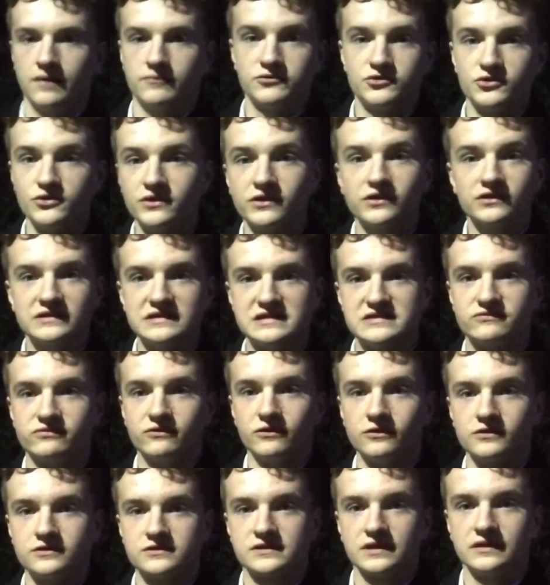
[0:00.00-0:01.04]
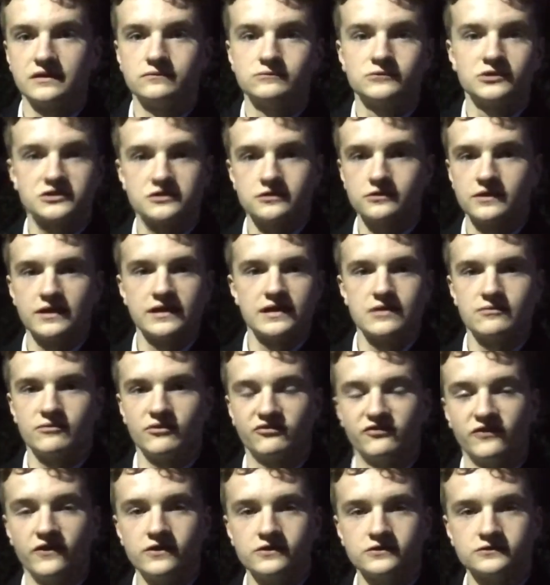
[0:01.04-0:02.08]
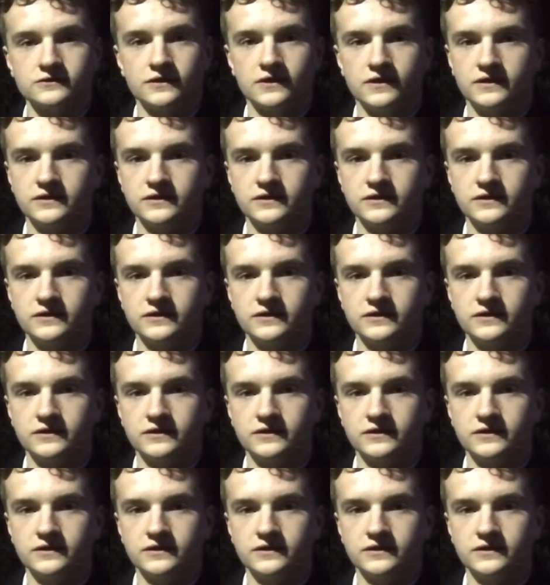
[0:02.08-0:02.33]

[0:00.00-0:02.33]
I'm doing all these vlogs and I'm just looking at my phone,